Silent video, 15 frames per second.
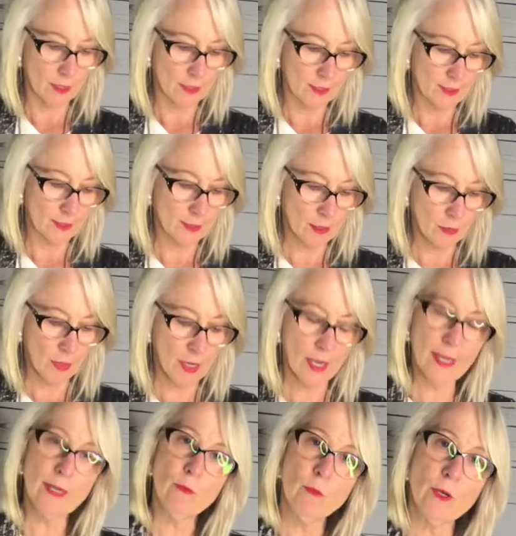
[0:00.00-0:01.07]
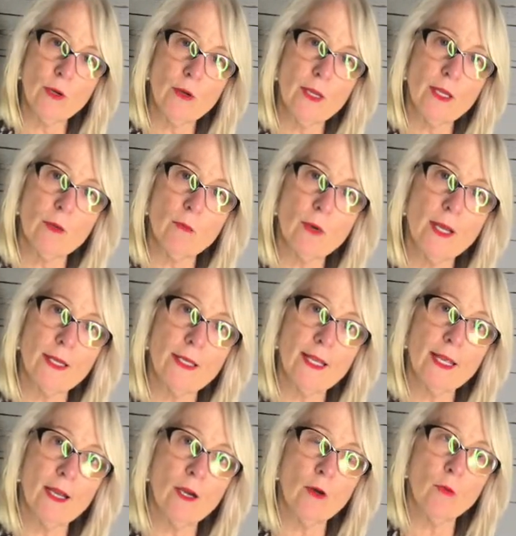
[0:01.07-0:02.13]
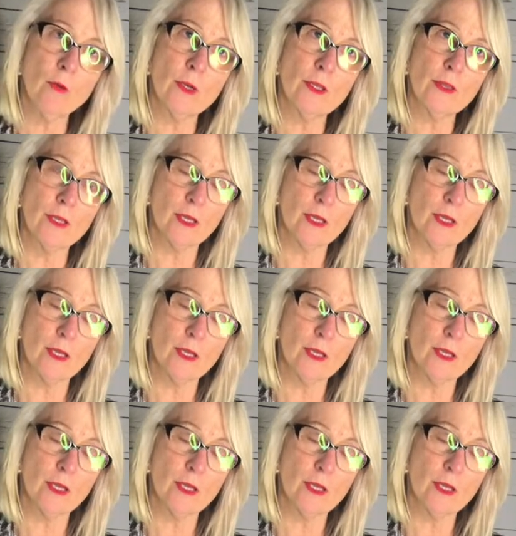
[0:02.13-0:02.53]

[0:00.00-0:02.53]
So I am wearing it right now with